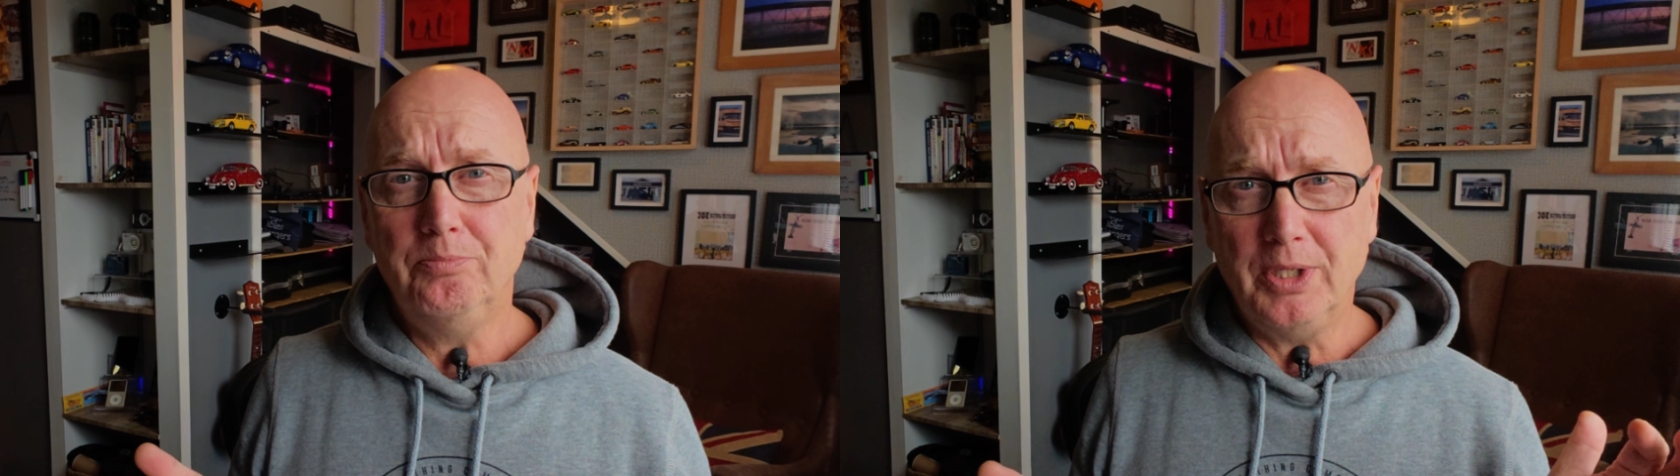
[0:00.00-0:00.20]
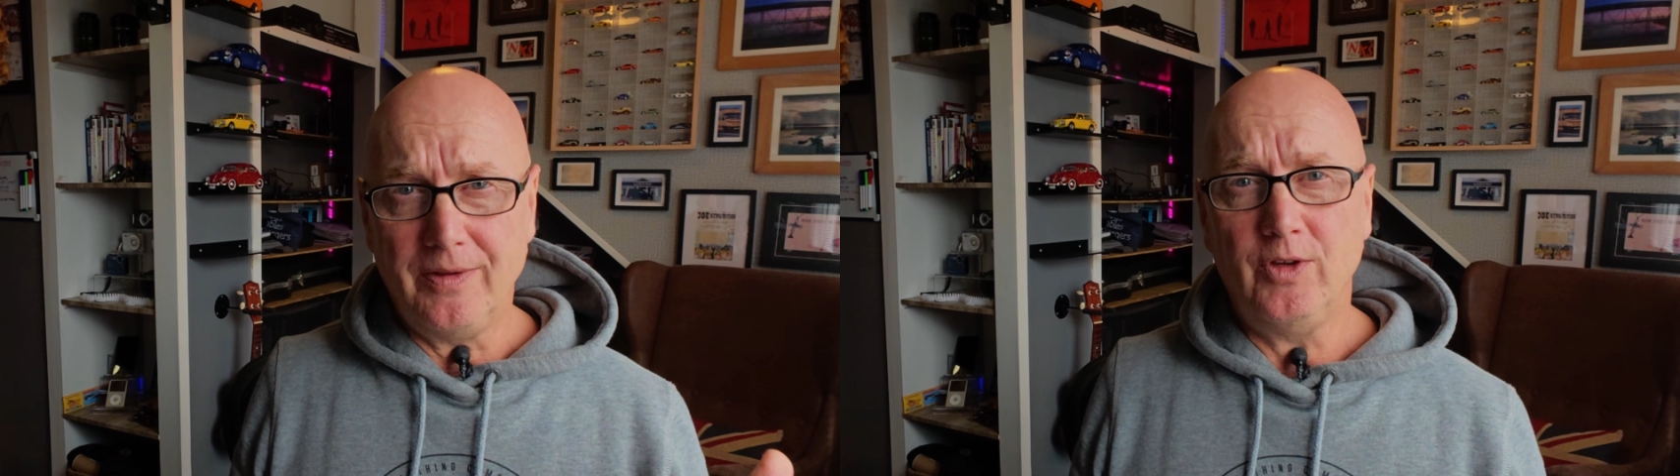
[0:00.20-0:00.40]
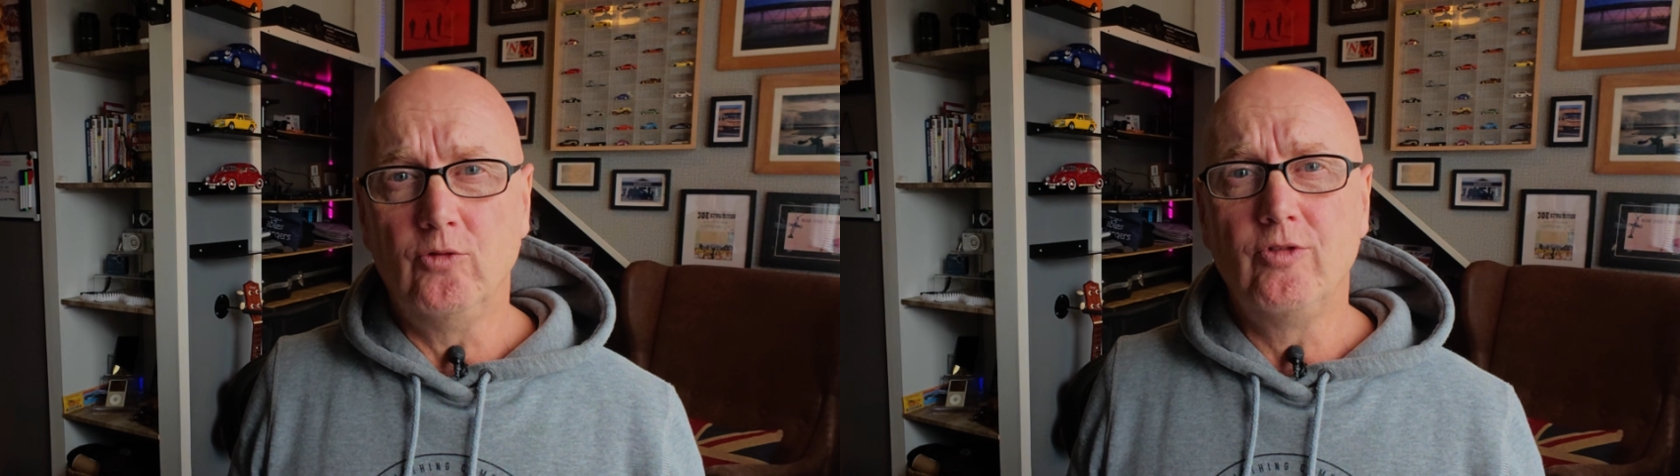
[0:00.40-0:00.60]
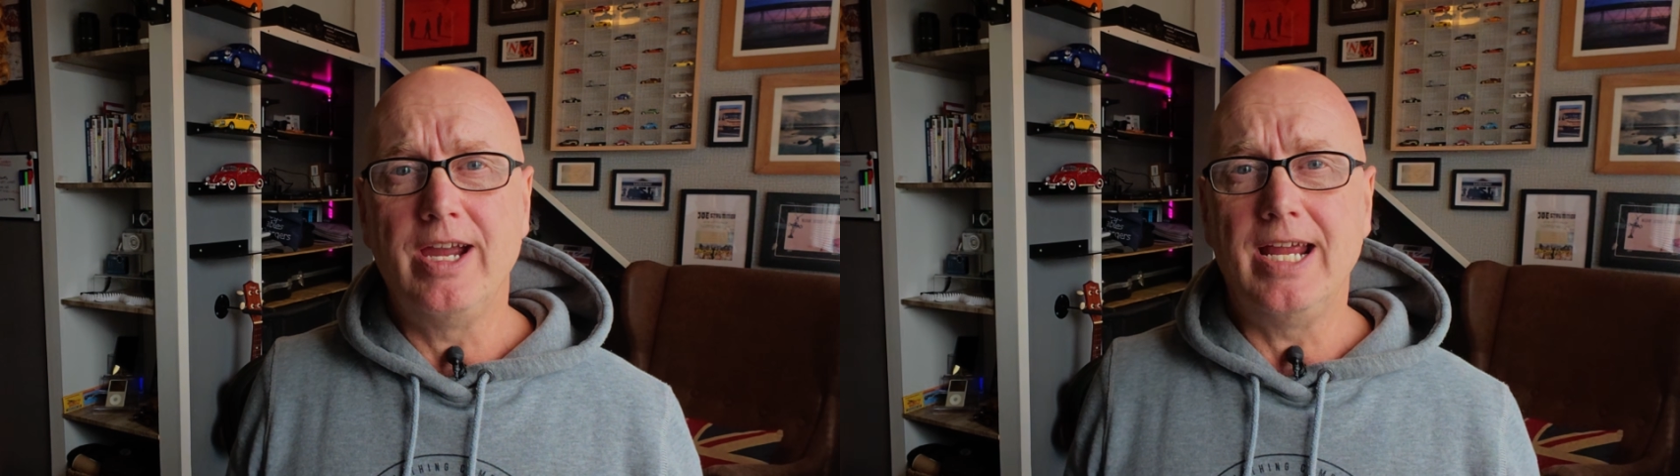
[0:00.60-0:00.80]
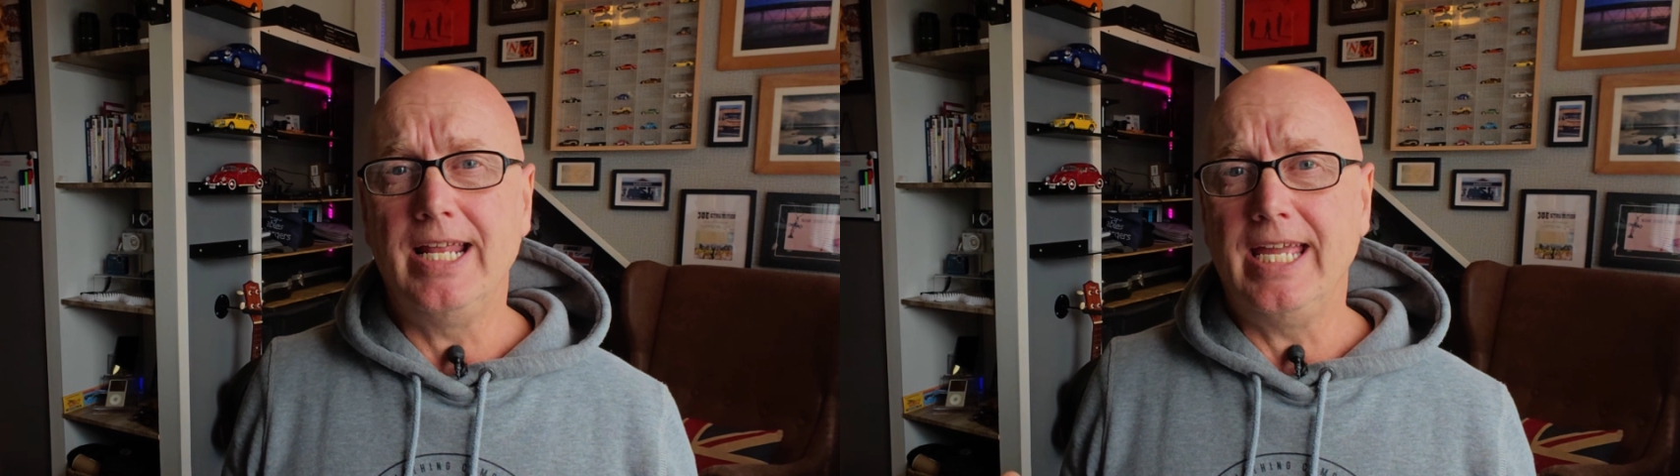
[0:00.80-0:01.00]
But if you
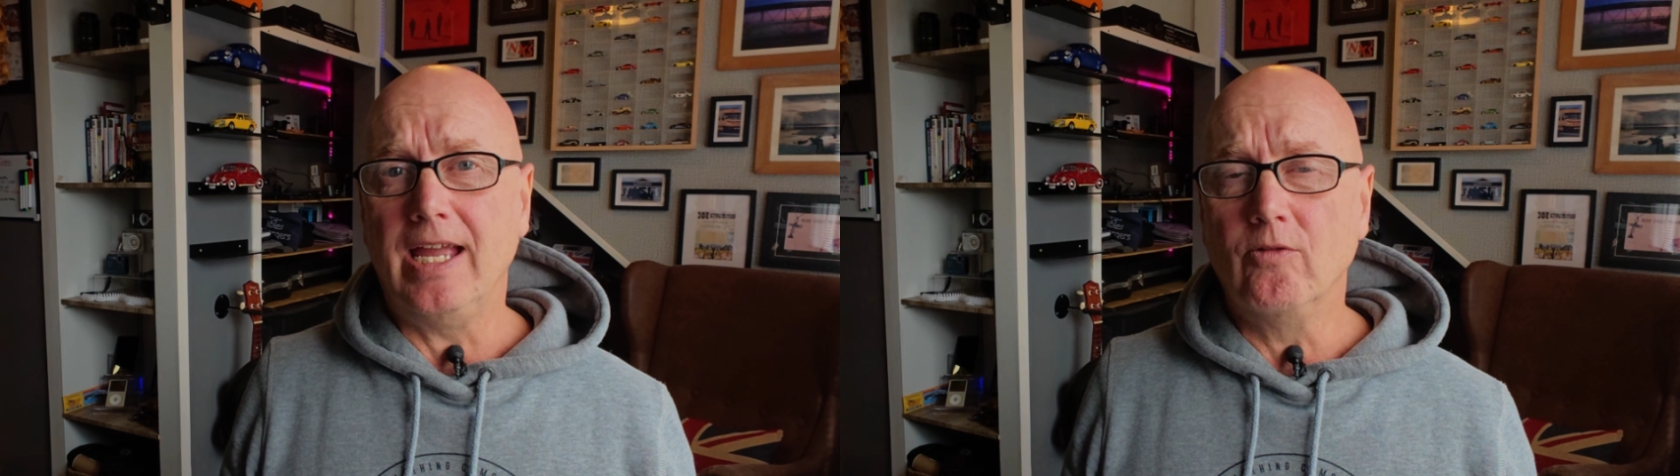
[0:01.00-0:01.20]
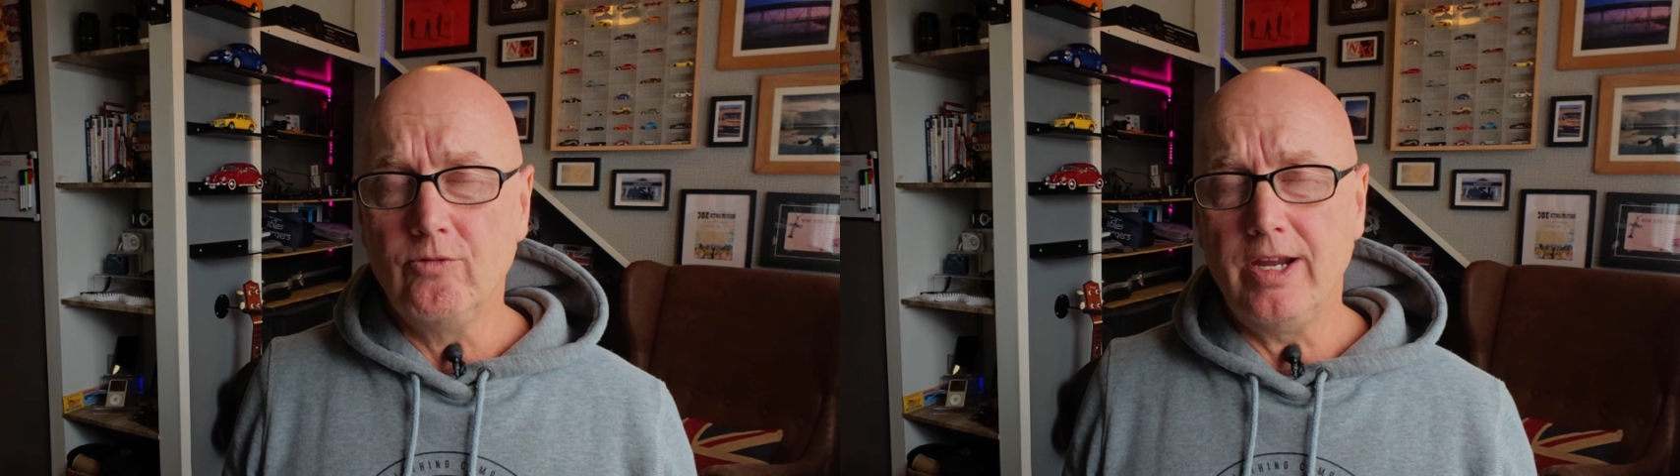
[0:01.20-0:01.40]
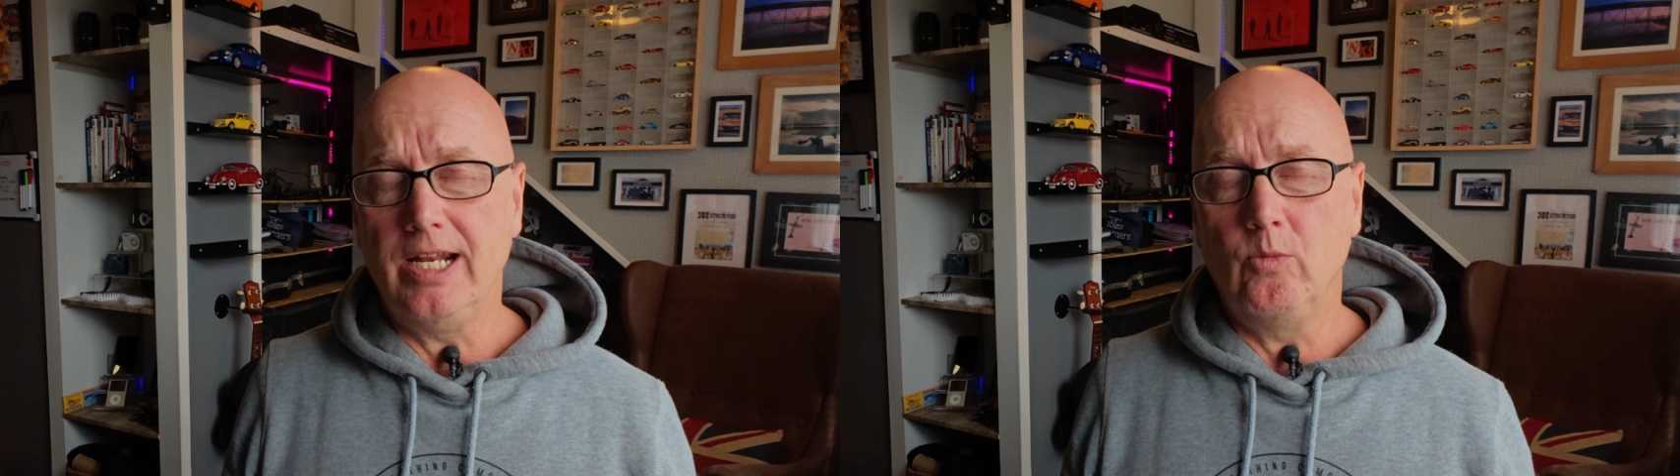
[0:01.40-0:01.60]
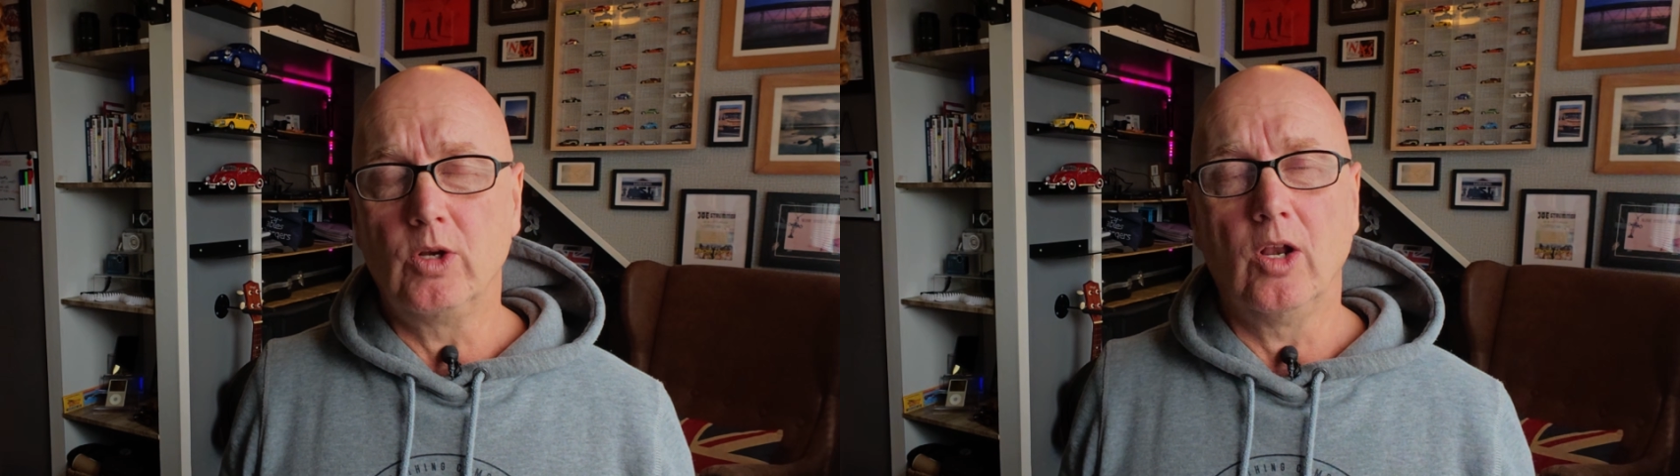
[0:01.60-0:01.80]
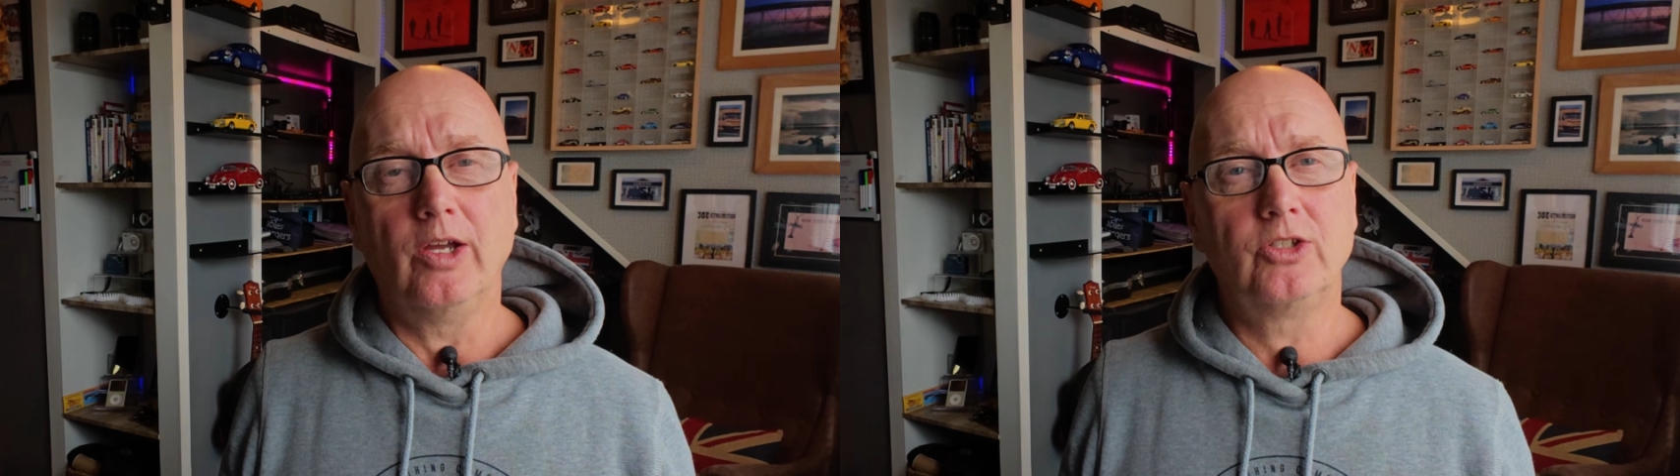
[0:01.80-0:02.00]
really
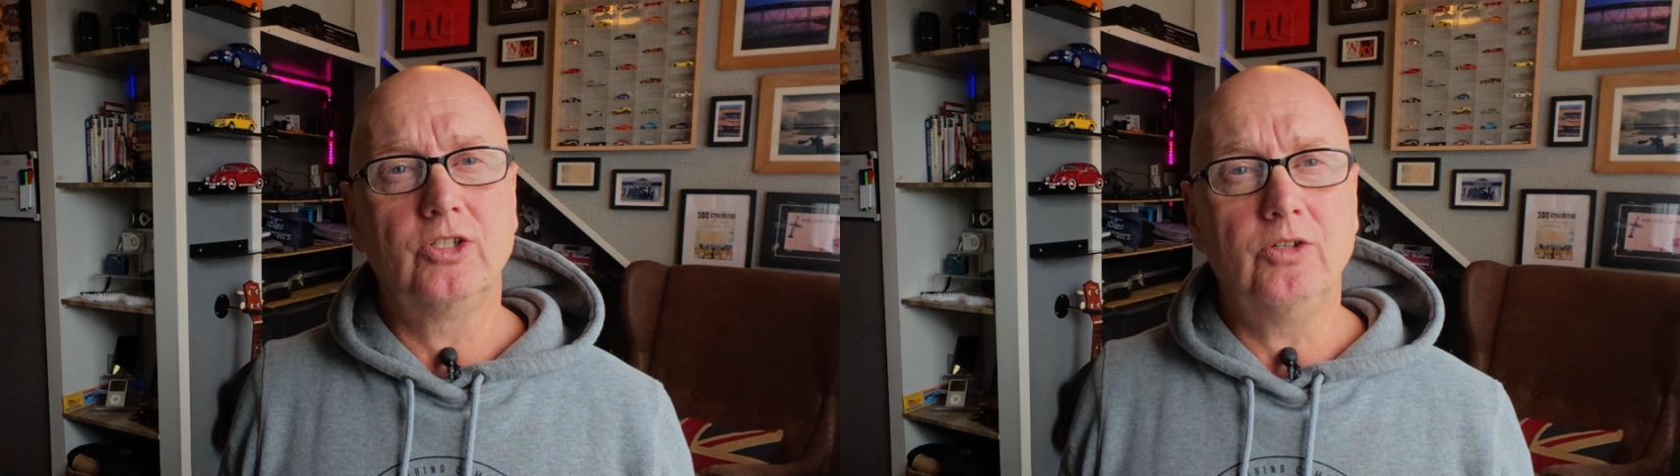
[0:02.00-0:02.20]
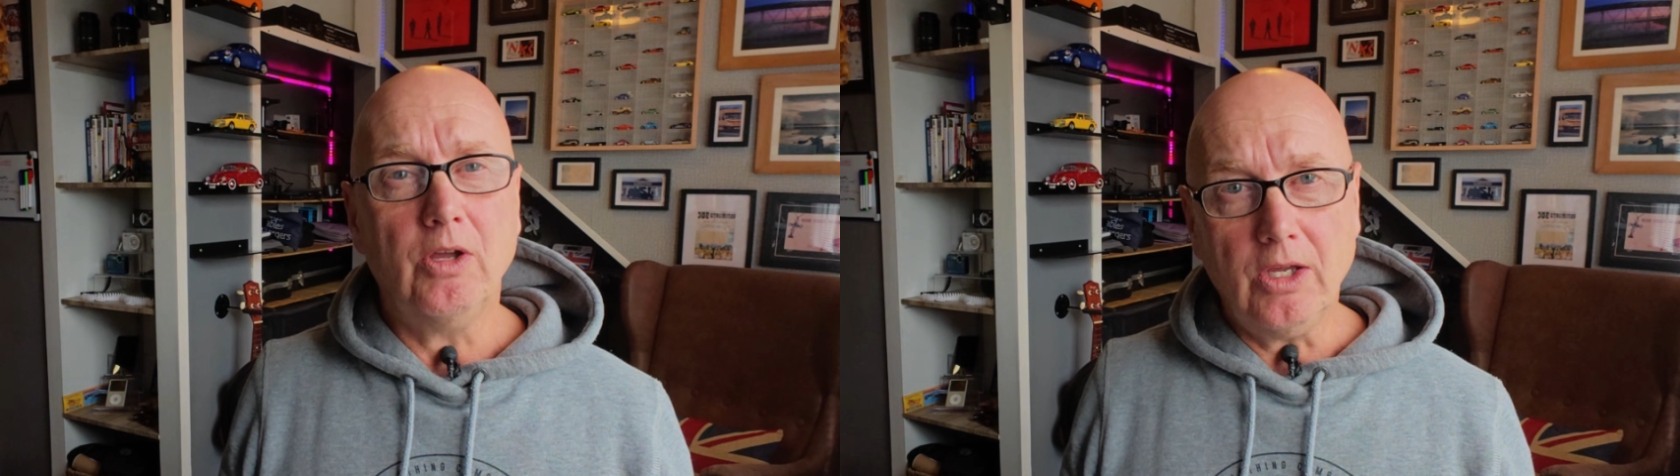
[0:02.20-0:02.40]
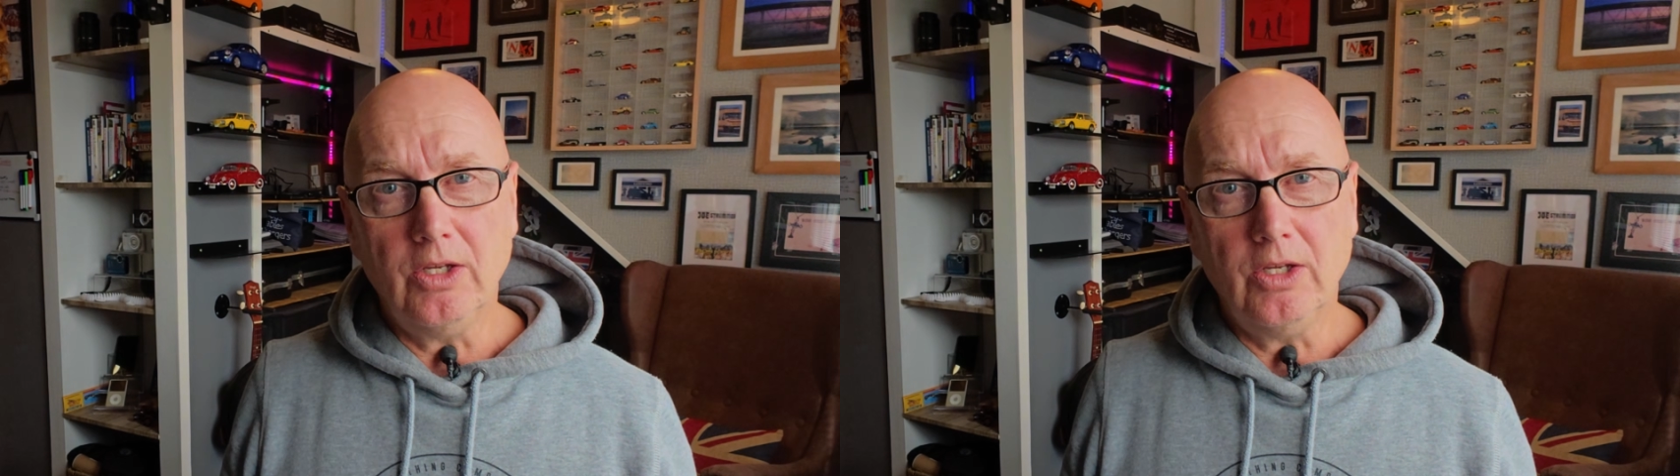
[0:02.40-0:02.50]
would like to,